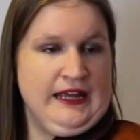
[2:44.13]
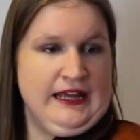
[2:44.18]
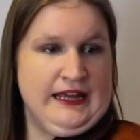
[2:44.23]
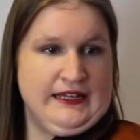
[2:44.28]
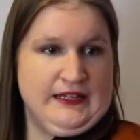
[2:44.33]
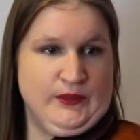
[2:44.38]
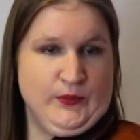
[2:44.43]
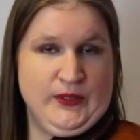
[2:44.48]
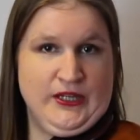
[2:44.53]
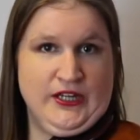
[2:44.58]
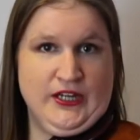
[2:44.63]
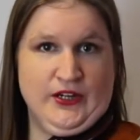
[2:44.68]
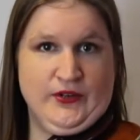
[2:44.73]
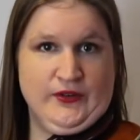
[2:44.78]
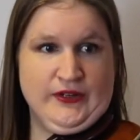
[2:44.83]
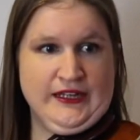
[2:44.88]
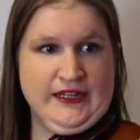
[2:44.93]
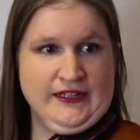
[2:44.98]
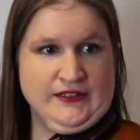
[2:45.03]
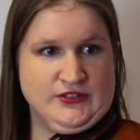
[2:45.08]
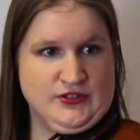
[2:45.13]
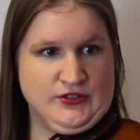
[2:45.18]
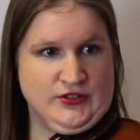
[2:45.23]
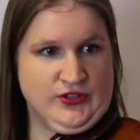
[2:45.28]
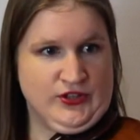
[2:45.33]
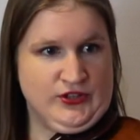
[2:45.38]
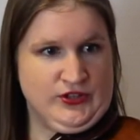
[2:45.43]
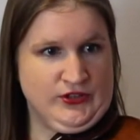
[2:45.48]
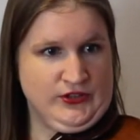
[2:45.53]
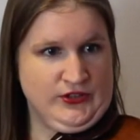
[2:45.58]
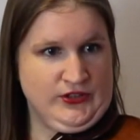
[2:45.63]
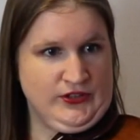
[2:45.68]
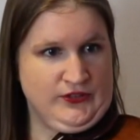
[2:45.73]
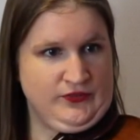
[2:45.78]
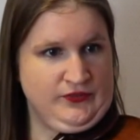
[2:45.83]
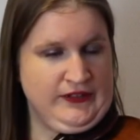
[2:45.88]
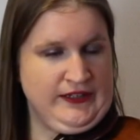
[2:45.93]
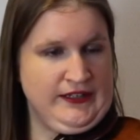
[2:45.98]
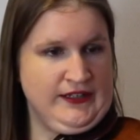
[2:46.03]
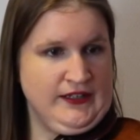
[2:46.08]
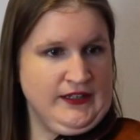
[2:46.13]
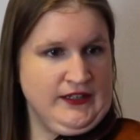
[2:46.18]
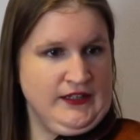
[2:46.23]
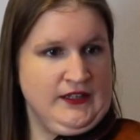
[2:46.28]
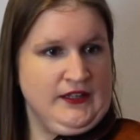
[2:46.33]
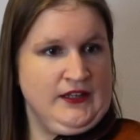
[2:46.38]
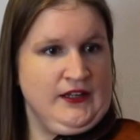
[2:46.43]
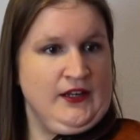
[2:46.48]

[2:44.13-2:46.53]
And then we go again to the third finger.